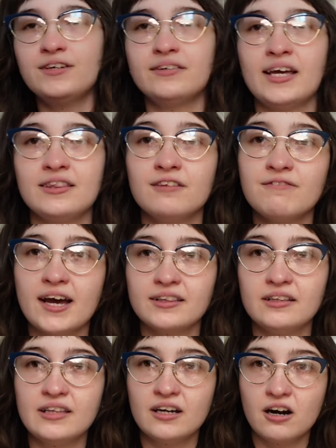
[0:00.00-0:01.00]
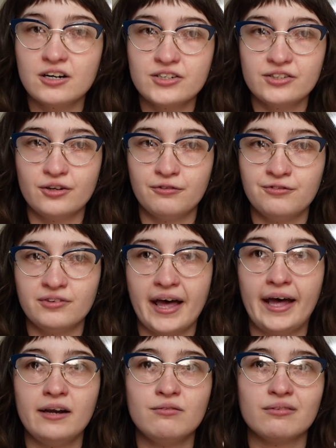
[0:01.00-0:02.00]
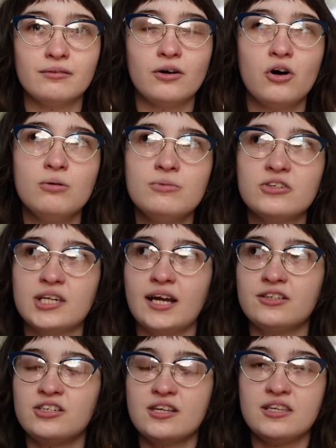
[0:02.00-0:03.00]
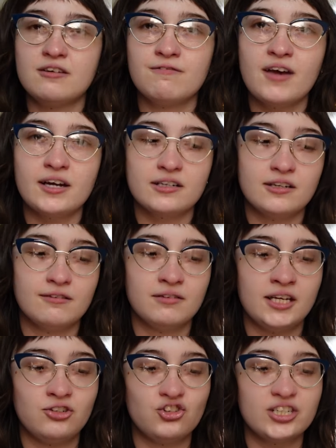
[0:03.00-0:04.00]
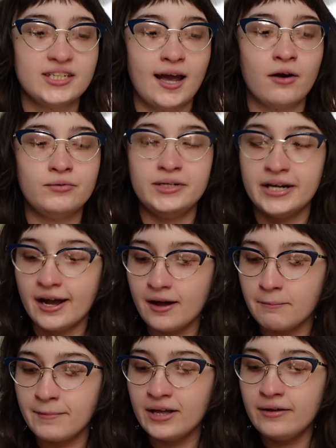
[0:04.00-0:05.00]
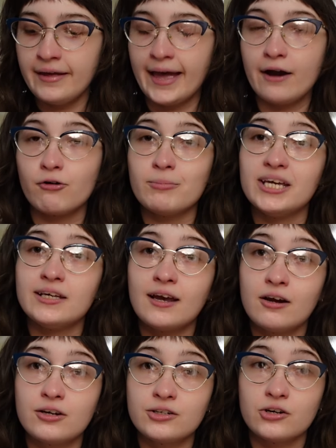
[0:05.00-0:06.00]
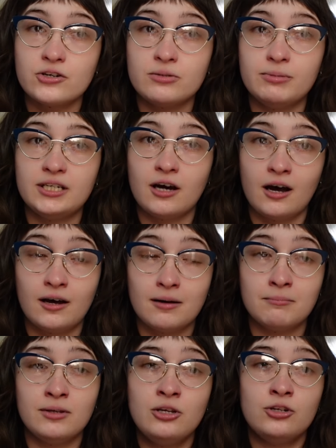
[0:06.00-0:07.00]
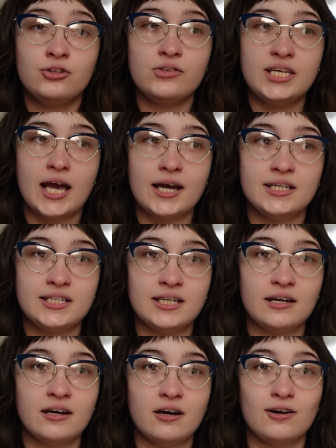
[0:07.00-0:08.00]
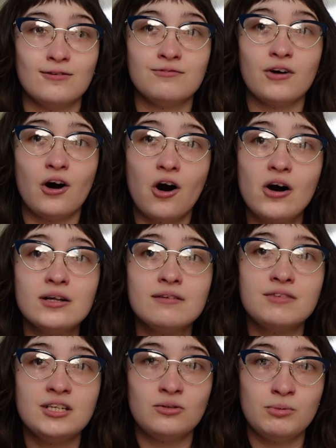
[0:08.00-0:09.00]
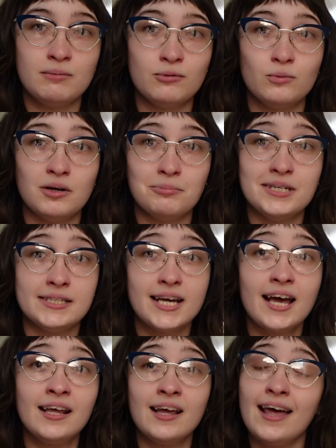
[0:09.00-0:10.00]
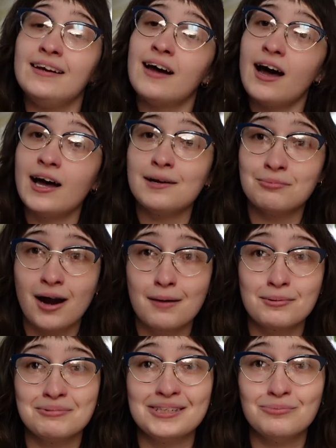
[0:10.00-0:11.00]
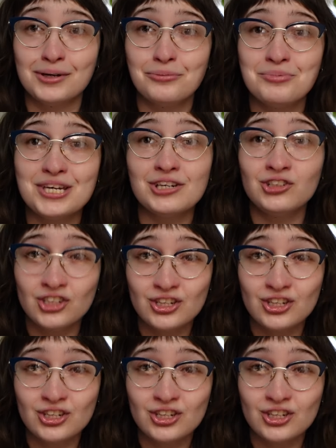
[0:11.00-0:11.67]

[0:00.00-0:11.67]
feel like the fact that they are so flat almost adds to the effect of, like, just how numb our main characters become to the idea of all of these people will be dead, and I probably will be